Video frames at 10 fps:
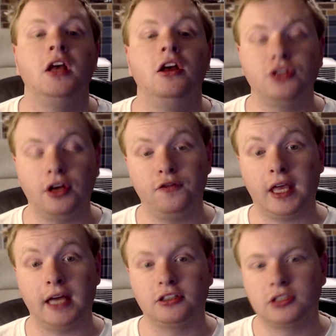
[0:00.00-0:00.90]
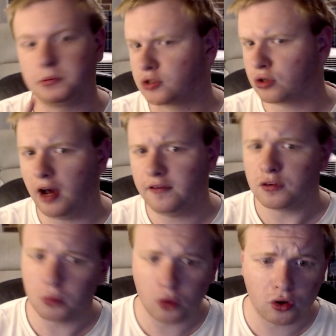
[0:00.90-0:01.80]
Don't forget to subscribe for
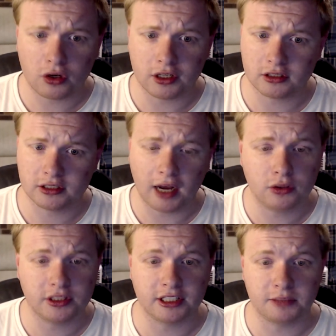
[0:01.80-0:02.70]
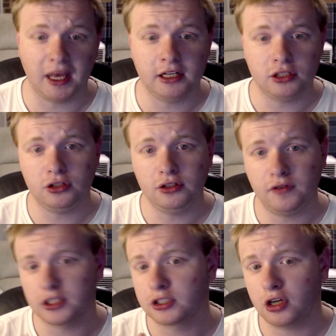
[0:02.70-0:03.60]
more Star Wars Expanded
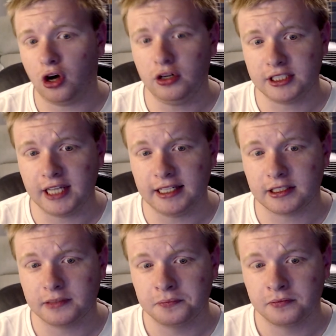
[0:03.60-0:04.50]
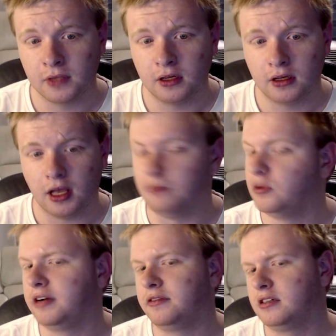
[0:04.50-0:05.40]
Universe content and
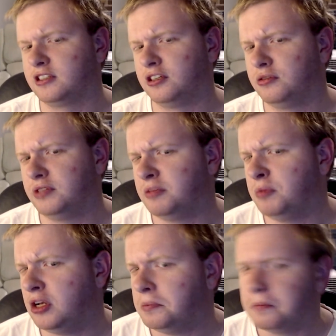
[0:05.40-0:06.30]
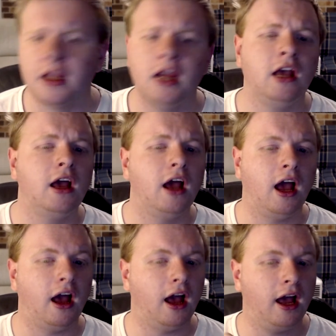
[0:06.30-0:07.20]
whatever else I do in the middle.
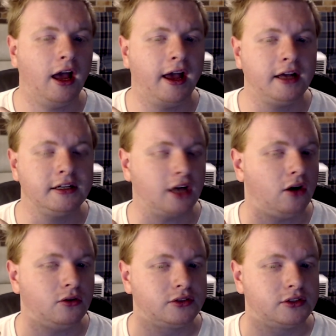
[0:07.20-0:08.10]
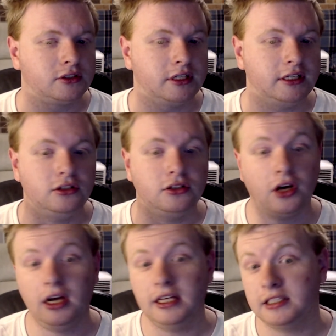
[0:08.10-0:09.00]
And I'll see you
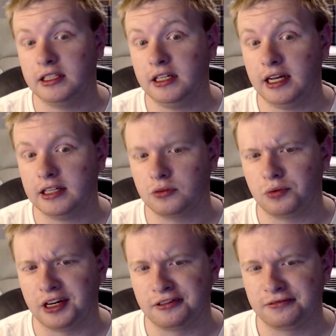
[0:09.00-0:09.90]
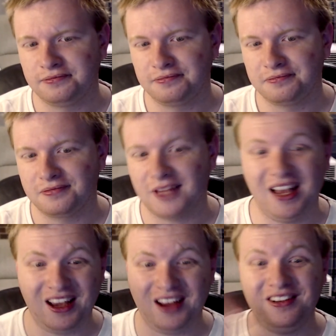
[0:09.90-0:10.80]
guys in the next one.
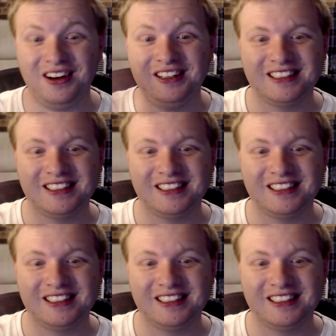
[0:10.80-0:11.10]
Eerie!